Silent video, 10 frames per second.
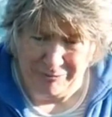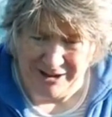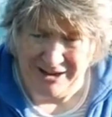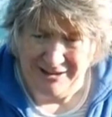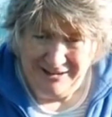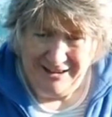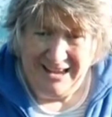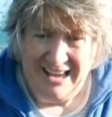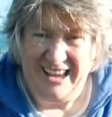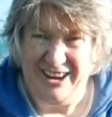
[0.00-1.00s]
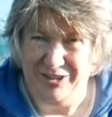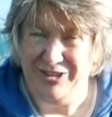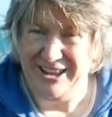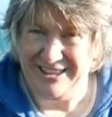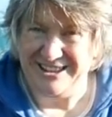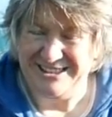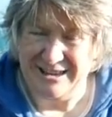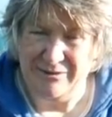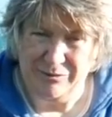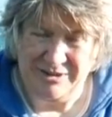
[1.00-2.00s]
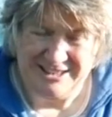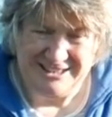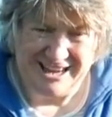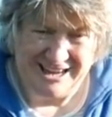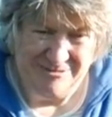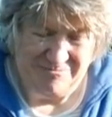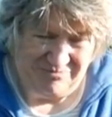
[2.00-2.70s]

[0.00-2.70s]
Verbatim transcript: me, and I think that's it for me today.